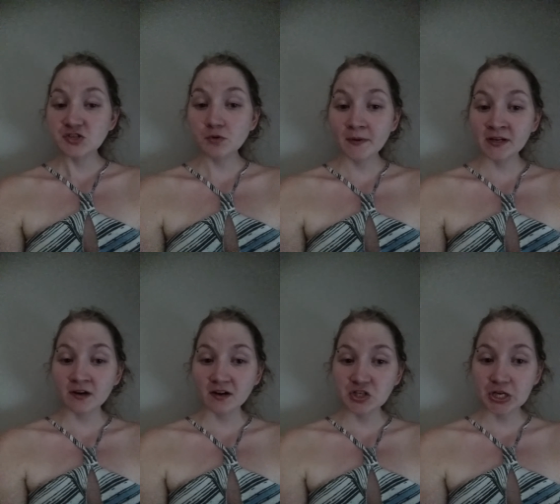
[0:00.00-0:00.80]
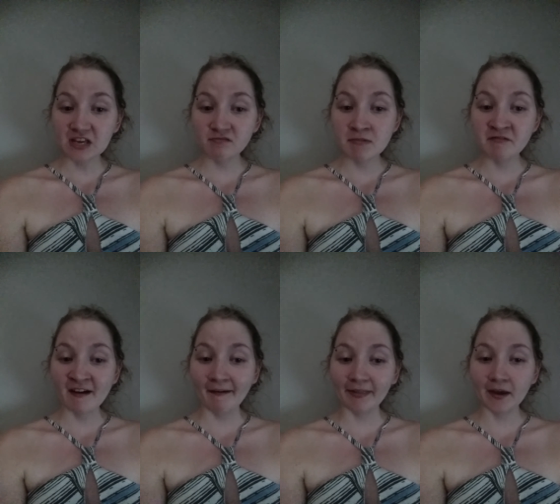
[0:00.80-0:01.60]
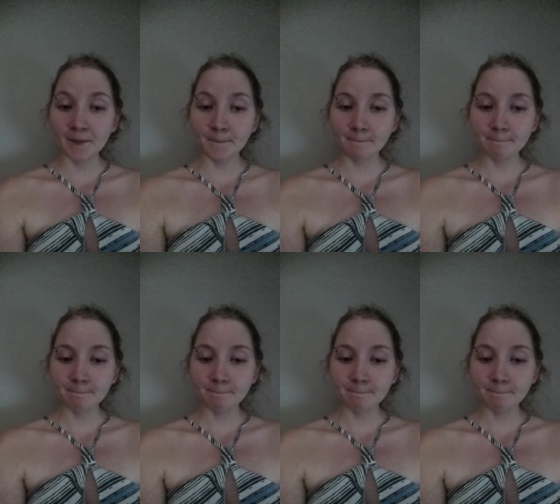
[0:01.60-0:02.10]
So my doctor gave me Valium